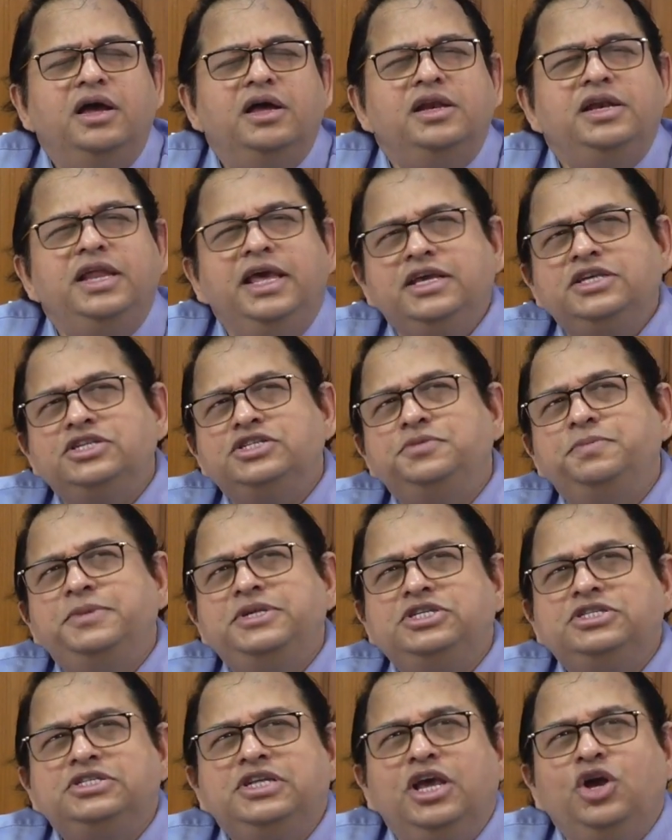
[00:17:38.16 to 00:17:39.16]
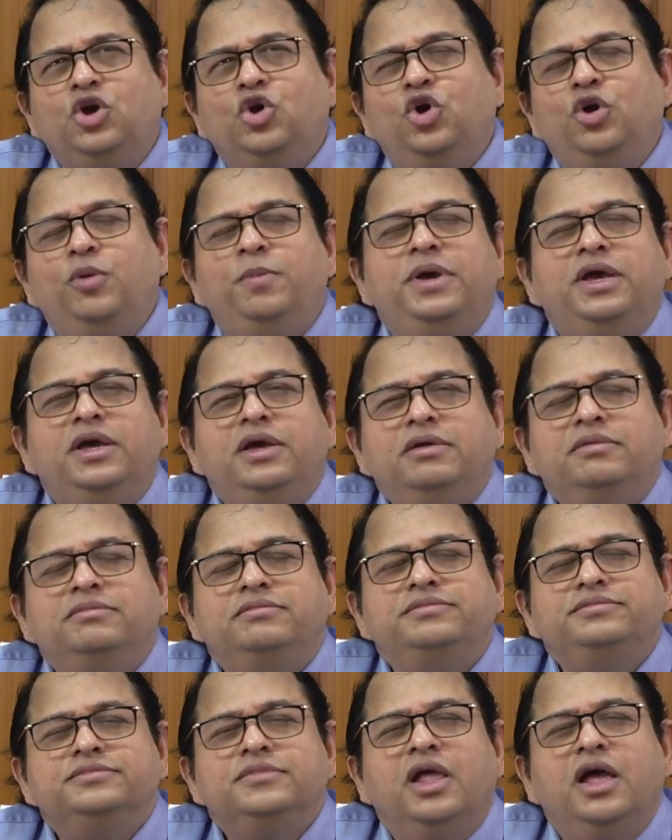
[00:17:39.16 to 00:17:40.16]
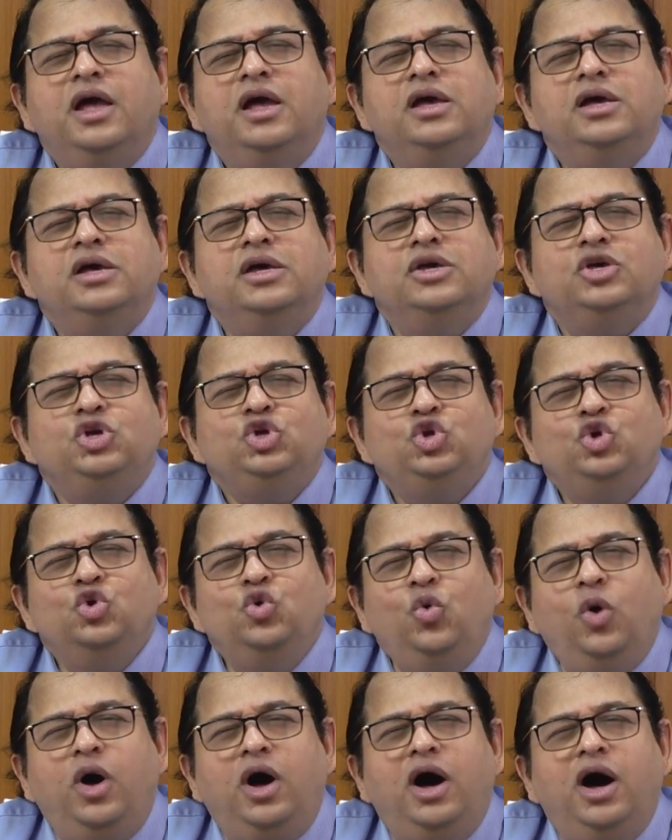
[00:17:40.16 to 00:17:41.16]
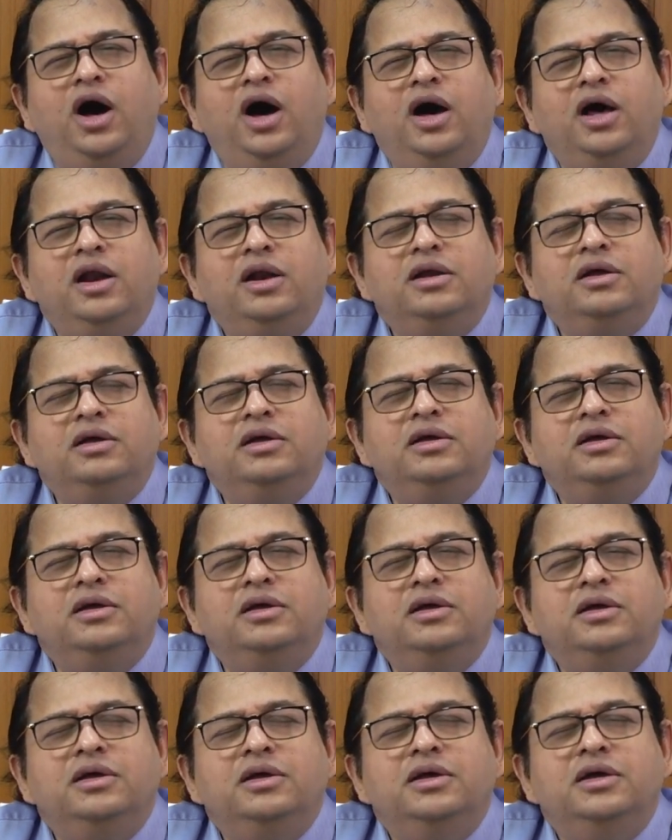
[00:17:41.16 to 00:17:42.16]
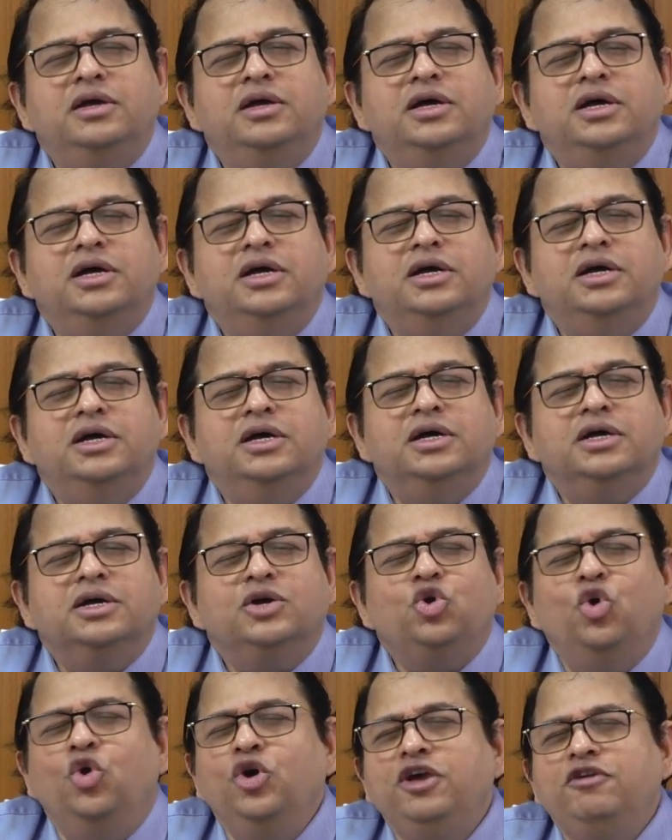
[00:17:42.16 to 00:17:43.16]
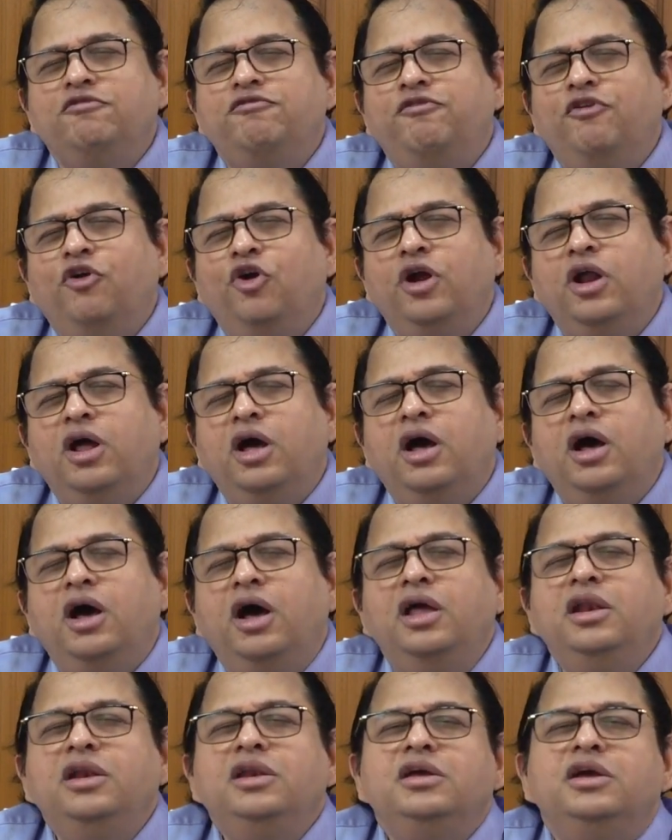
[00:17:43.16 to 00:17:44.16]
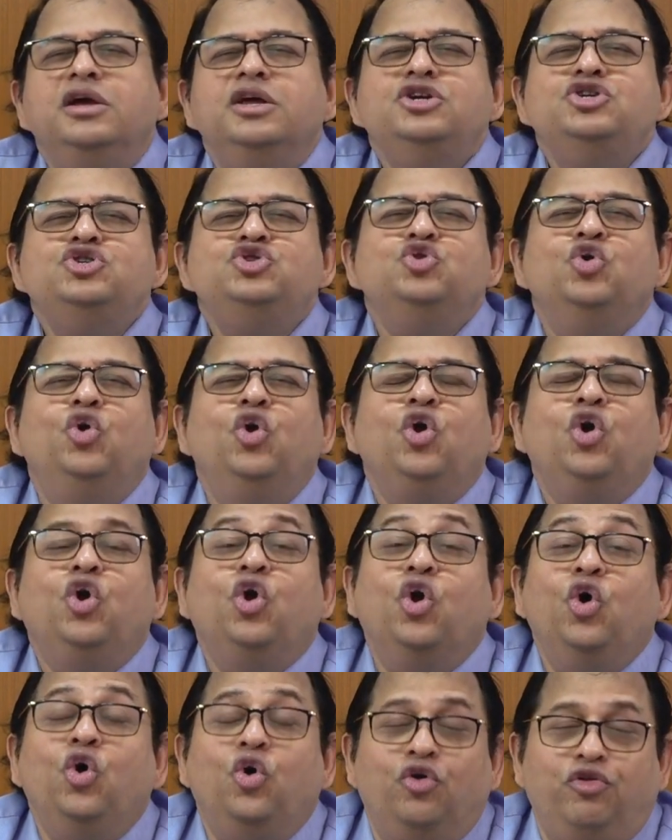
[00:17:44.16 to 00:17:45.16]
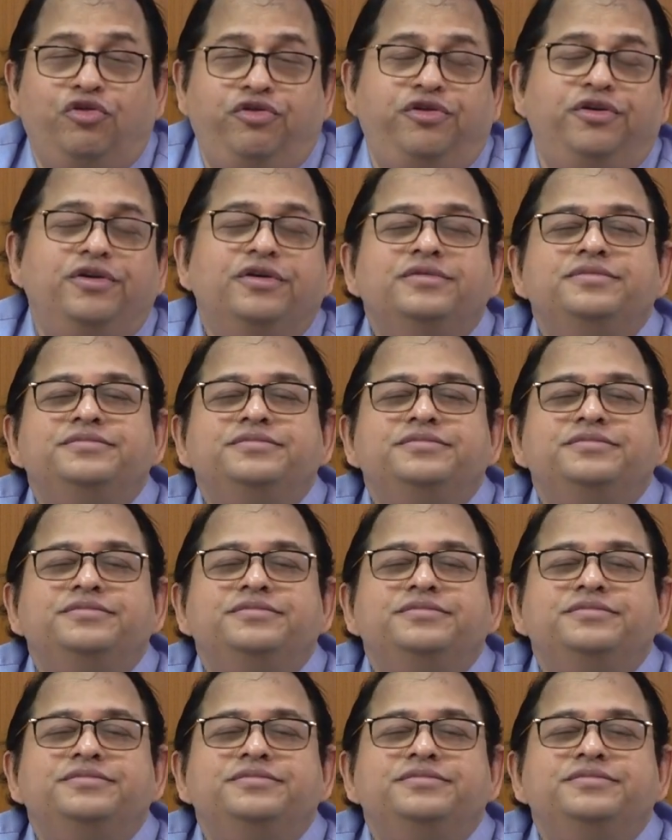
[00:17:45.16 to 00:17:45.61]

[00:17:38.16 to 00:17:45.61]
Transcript: Next mistake could be you are going for uncontrolled growth.